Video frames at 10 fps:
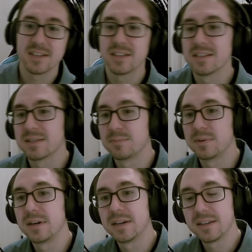this,
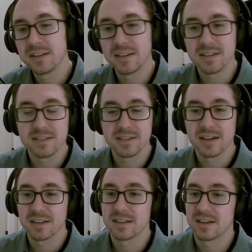but it is a
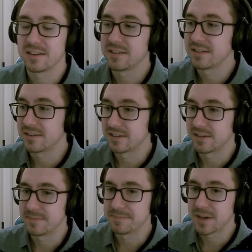deck that
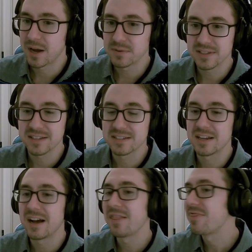I would say is
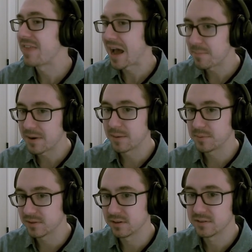not that
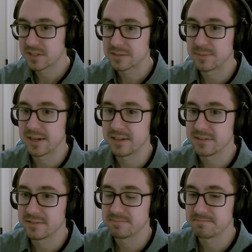popular despite
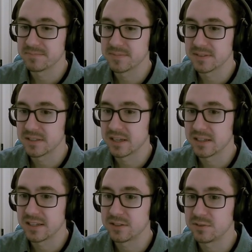
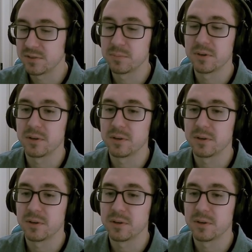it doing pretty